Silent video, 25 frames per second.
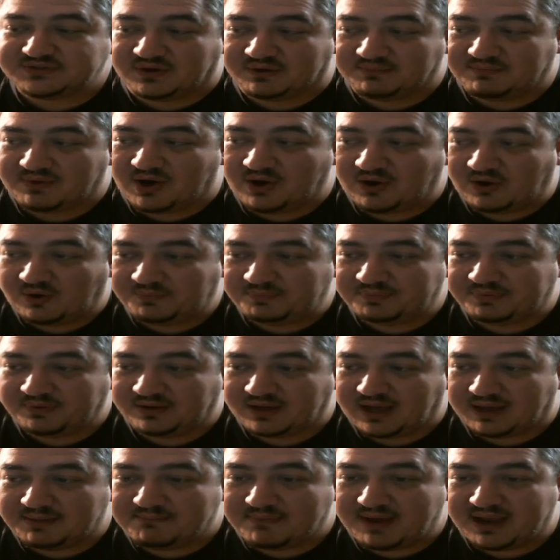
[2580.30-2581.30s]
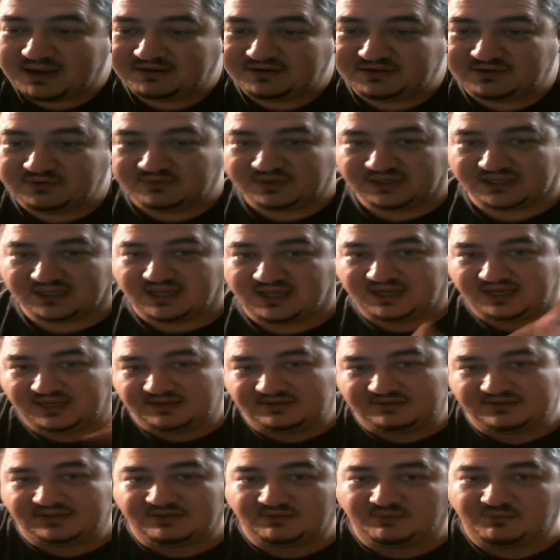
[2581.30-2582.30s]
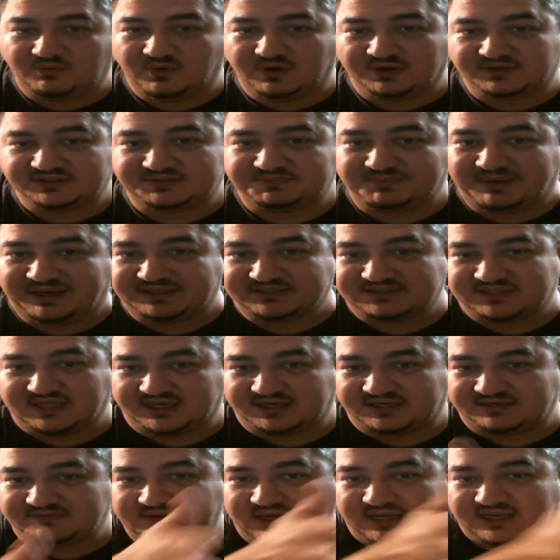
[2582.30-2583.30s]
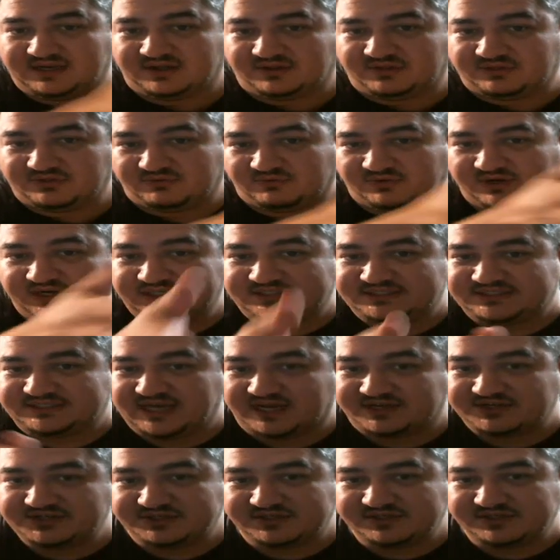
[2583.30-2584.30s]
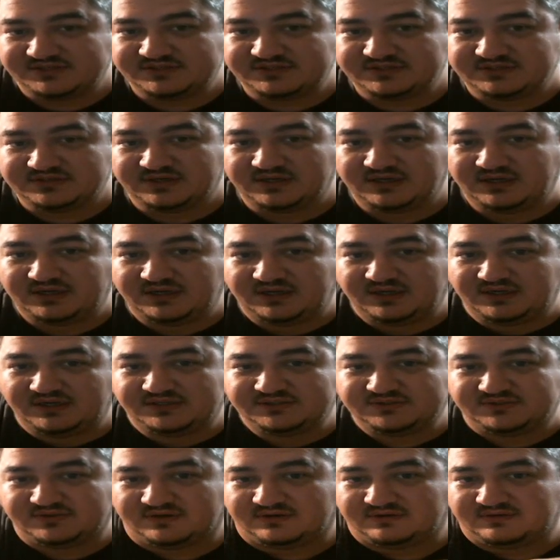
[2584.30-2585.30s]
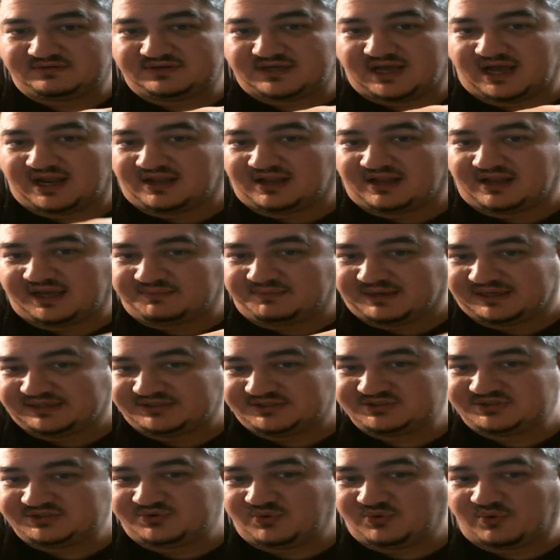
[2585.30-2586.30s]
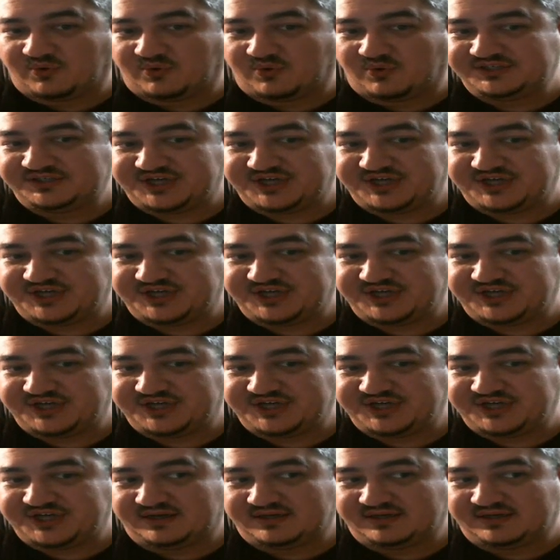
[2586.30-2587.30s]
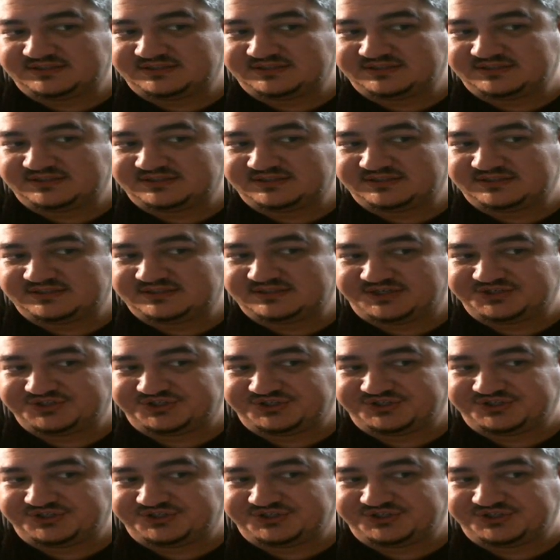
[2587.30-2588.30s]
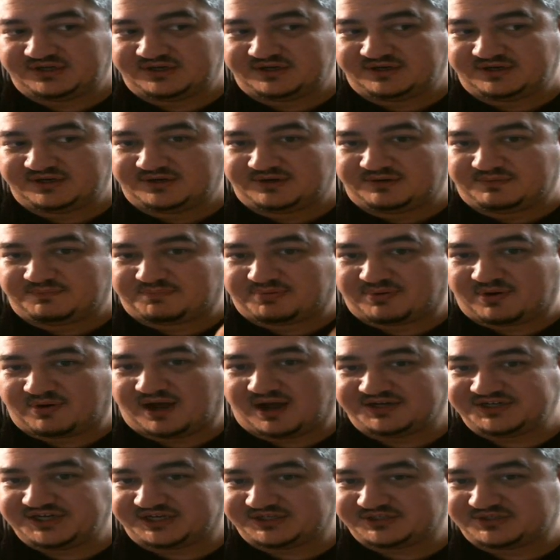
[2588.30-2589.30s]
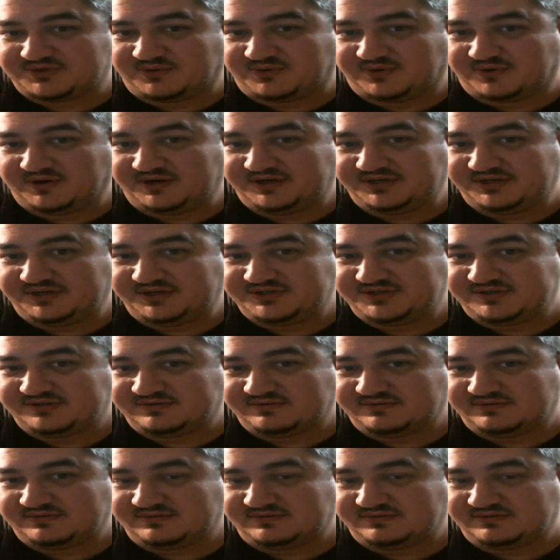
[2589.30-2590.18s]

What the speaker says: I'm hoping I might do it like the workspace, like into 3 sections. So kind of like my storage area slash project storage.